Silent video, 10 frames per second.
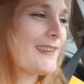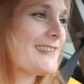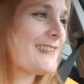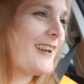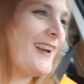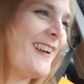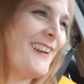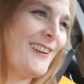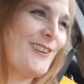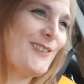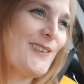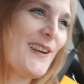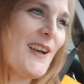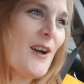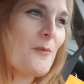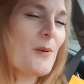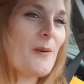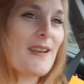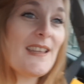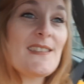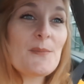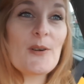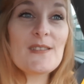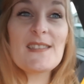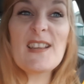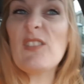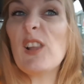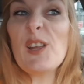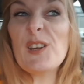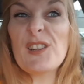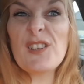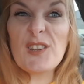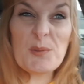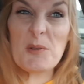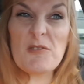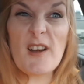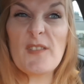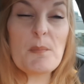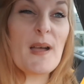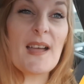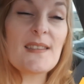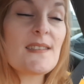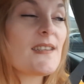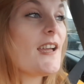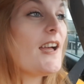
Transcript: So, we went into Morrison's to have a look because we were driving past.